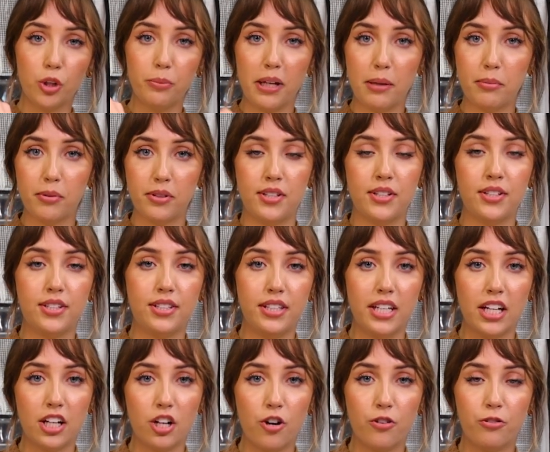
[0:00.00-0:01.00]
you'll be able to
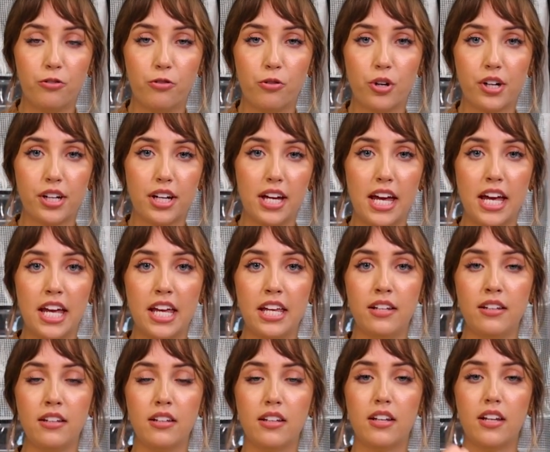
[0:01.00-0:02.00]
stick a fork
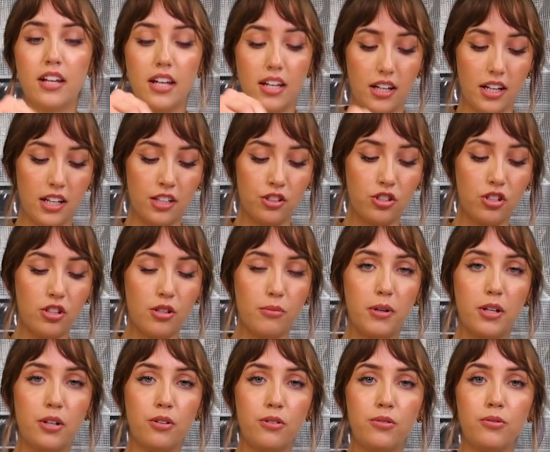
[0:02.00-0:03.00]

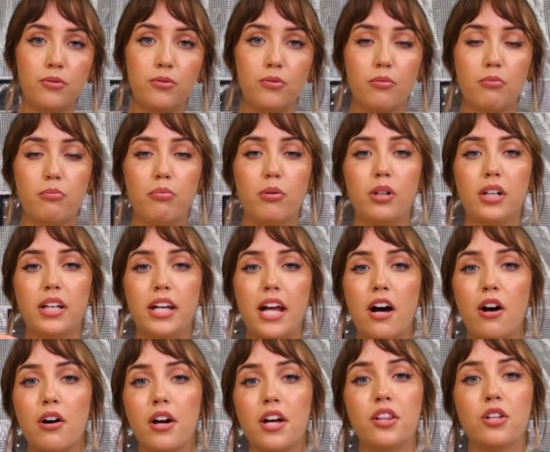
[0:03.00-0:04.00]
into the middle,
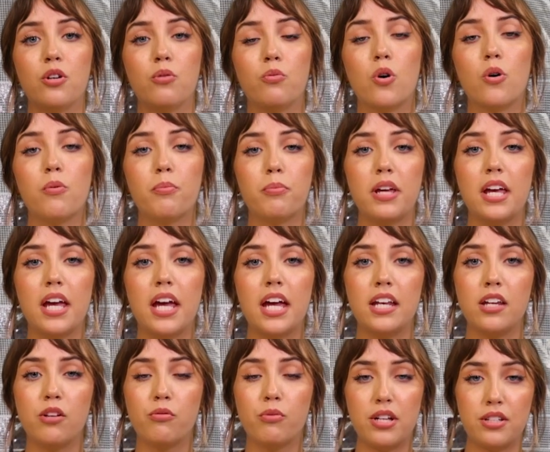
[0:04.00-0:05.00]
pull it out, and there won't
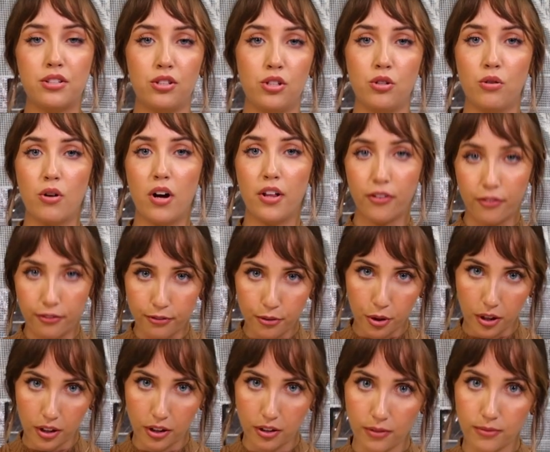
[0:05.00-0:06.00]
be any residue on the
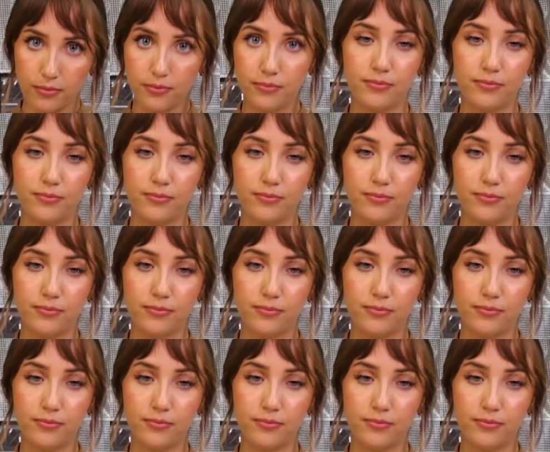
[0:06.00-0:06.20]
fork.